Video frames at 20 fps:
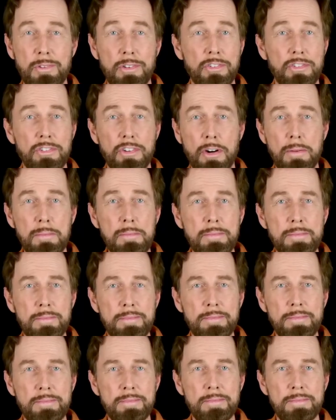a strum,
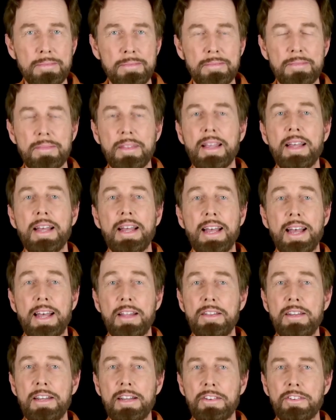
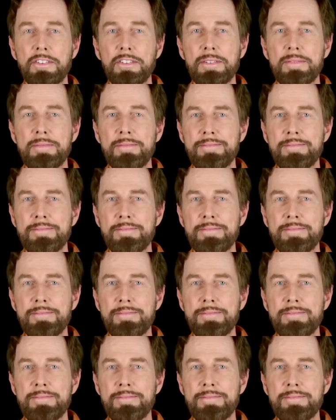and this.